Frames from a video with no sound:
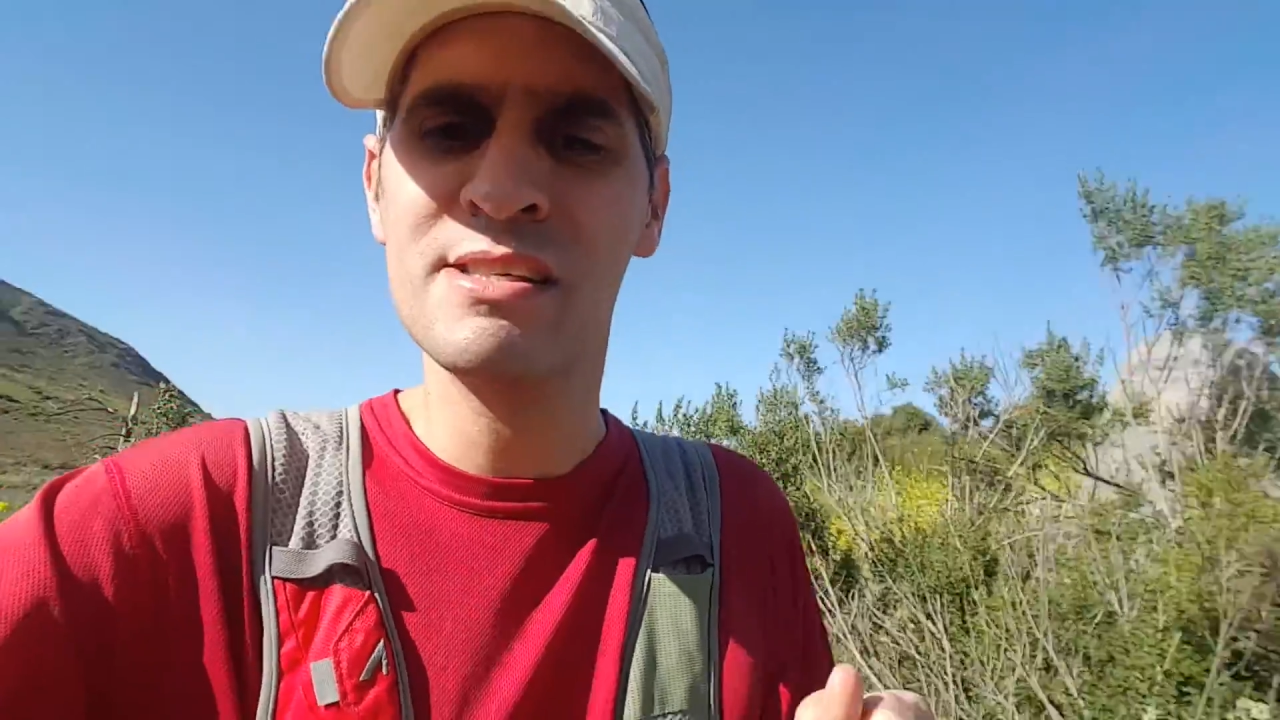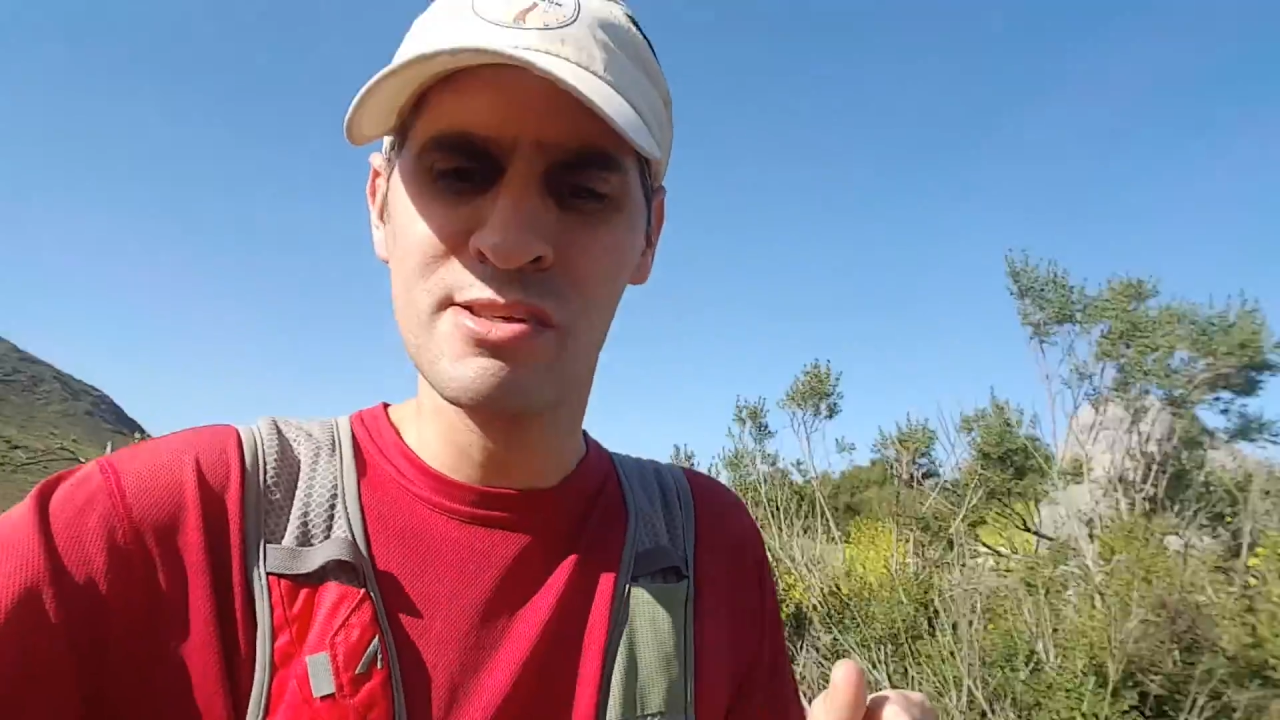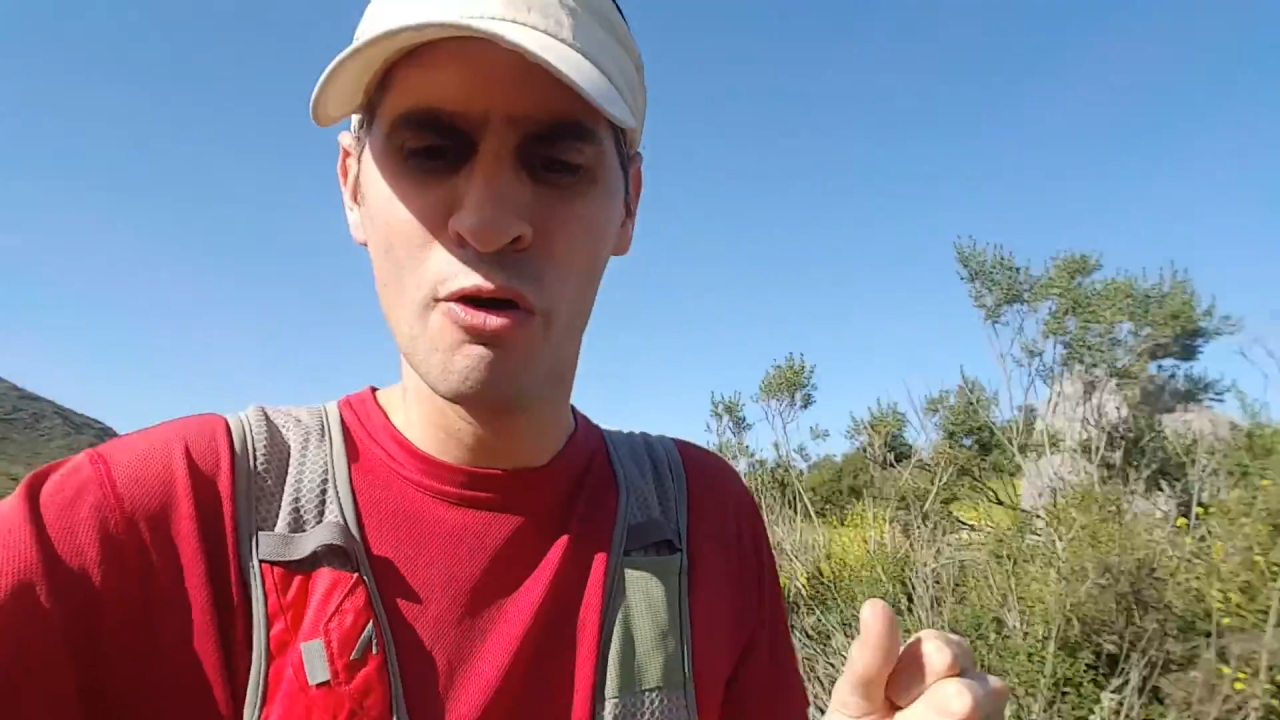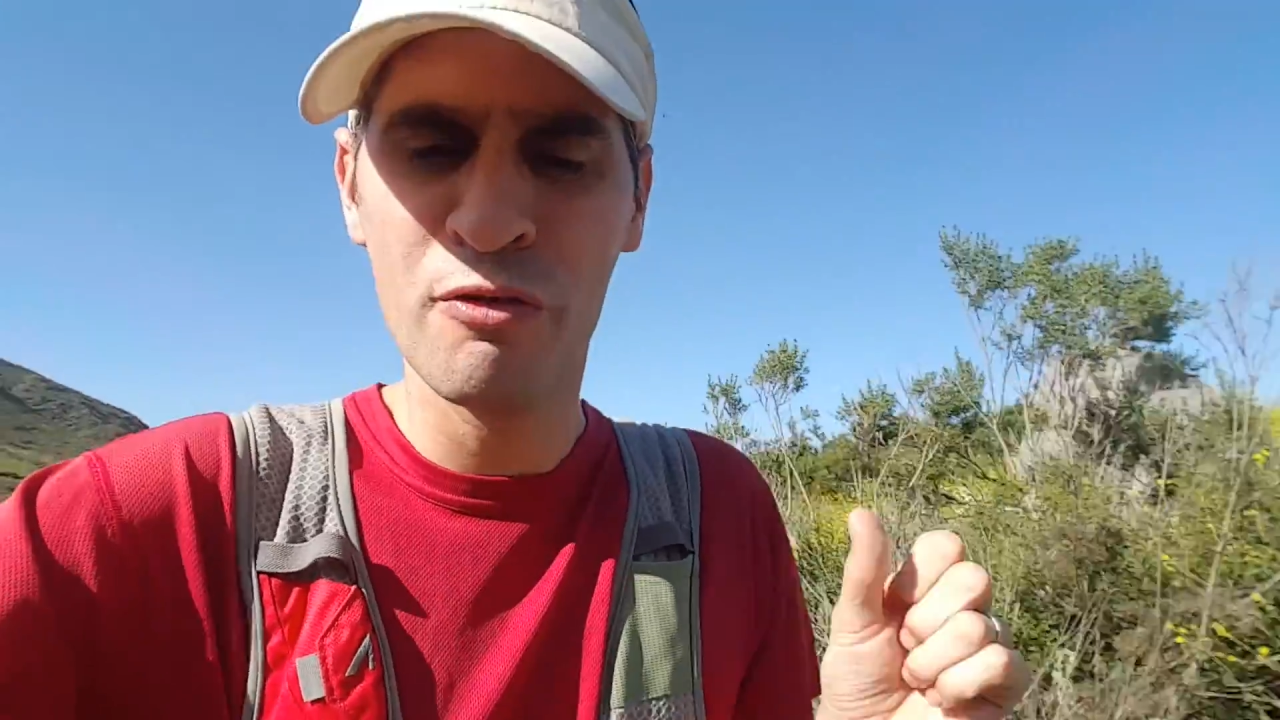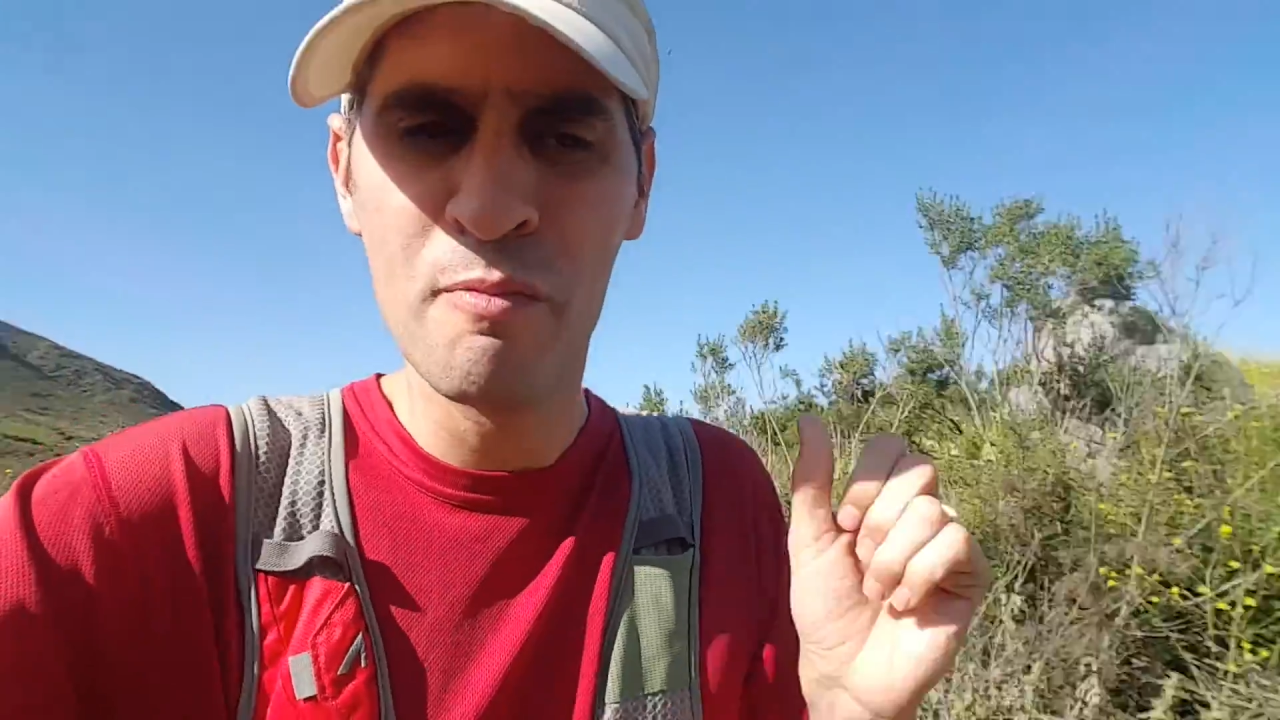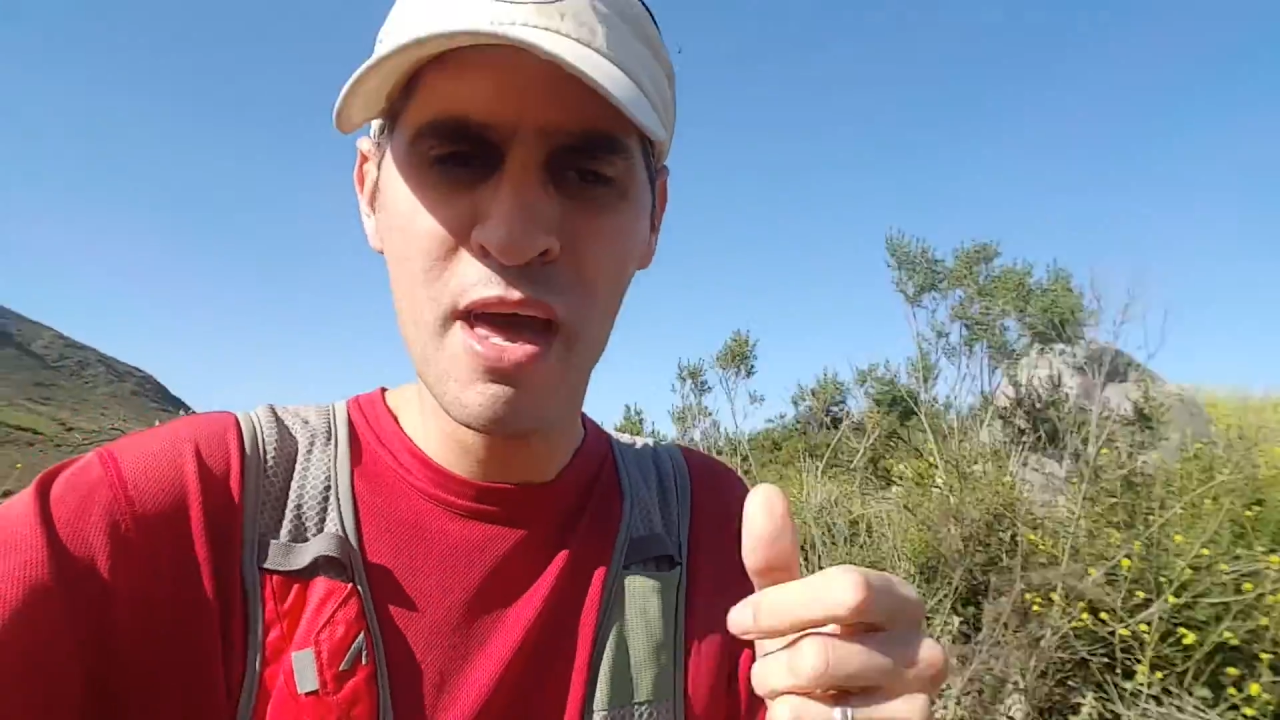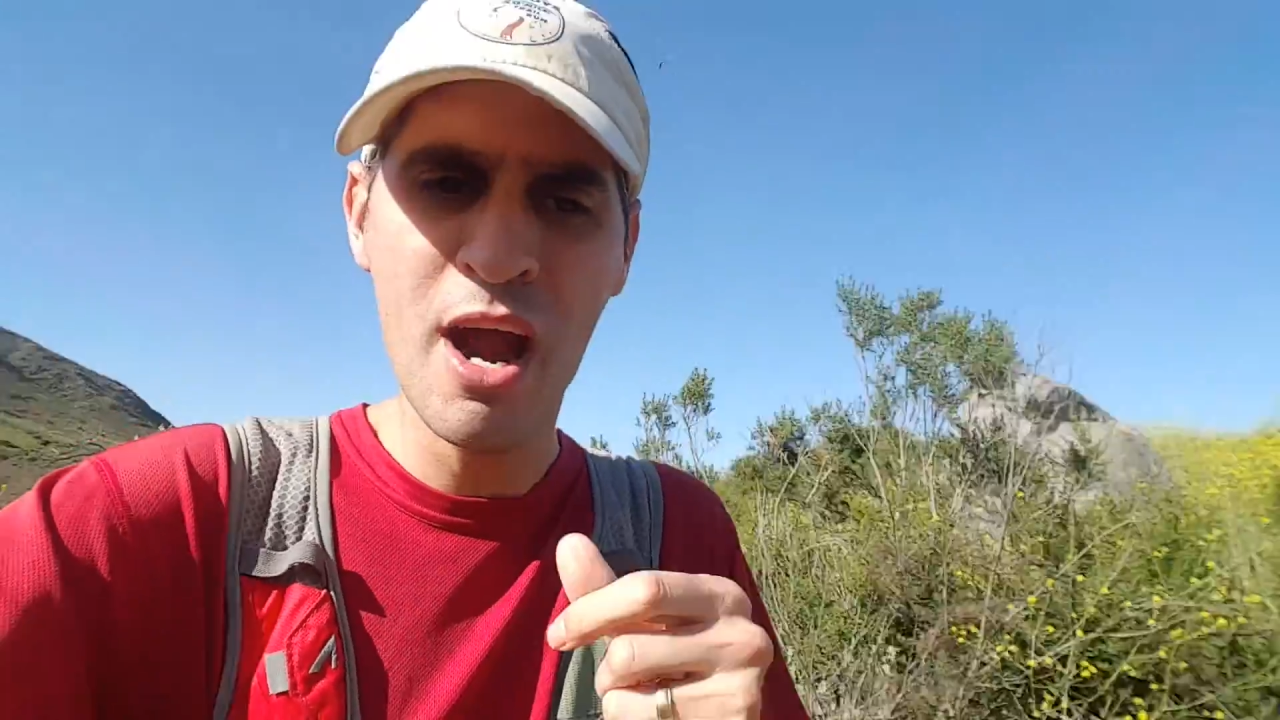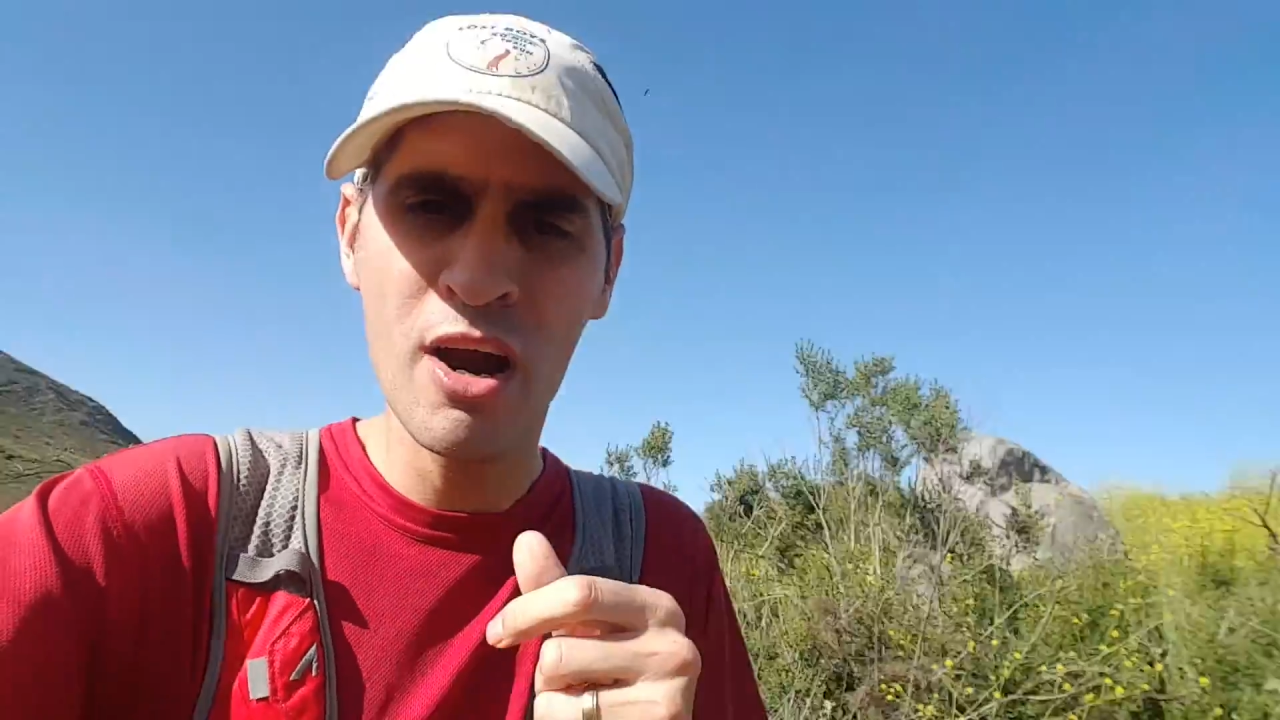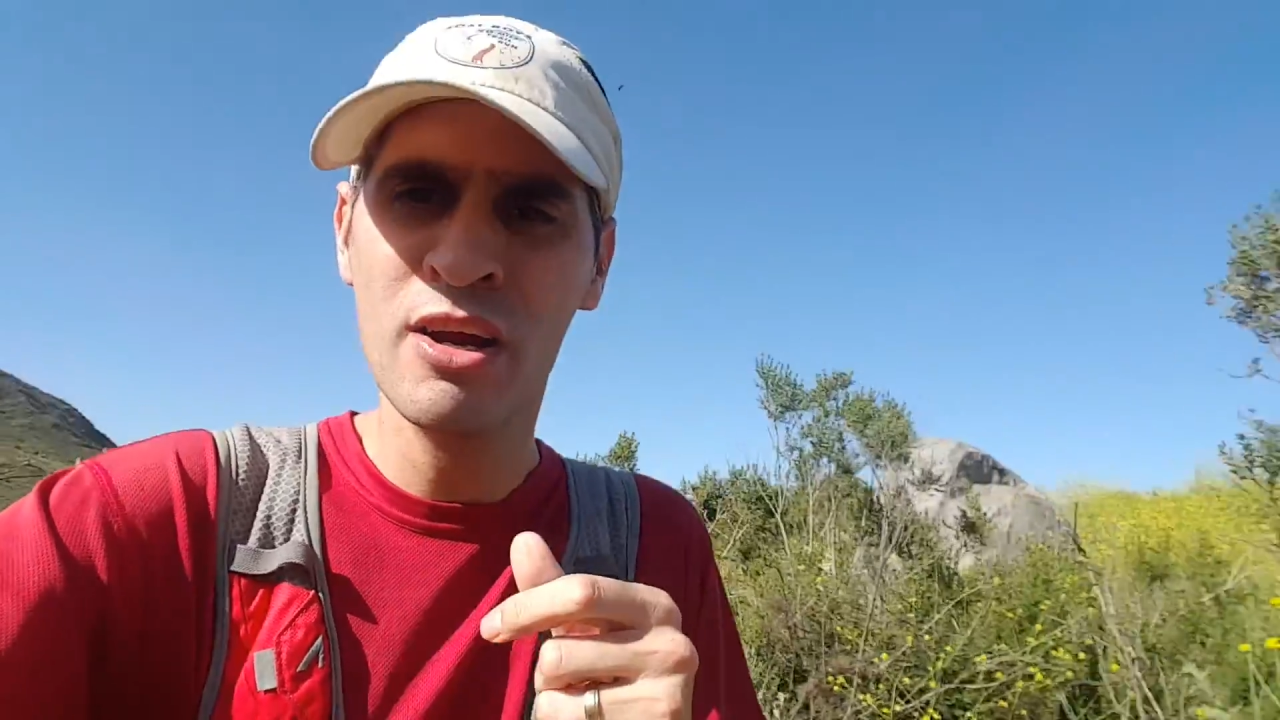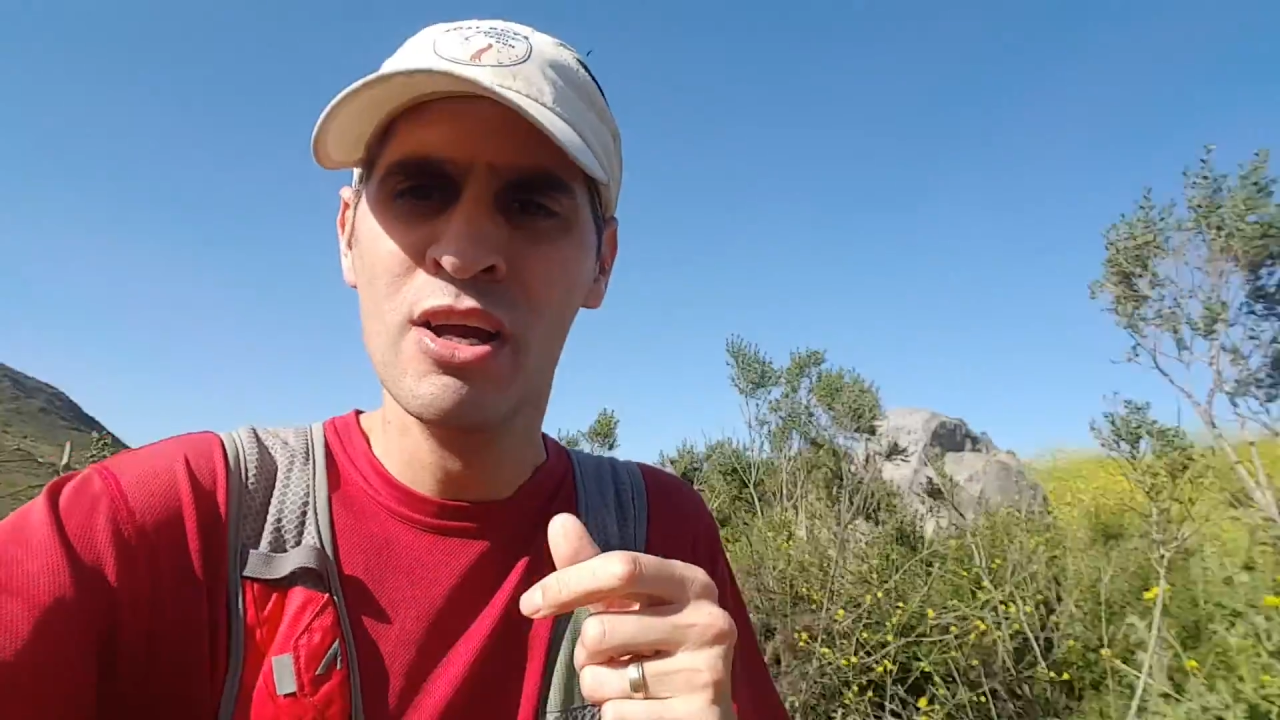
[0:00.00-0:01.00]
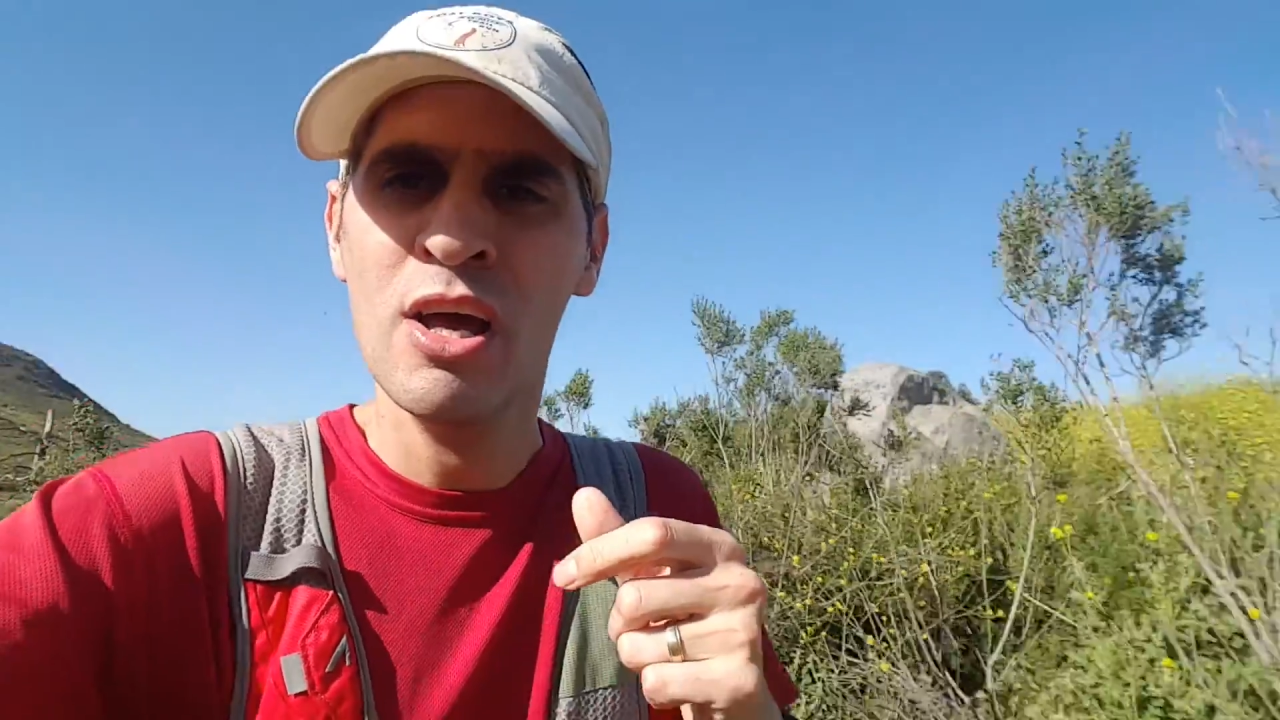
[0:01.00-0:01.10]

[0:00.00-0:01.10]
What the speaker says: So from there,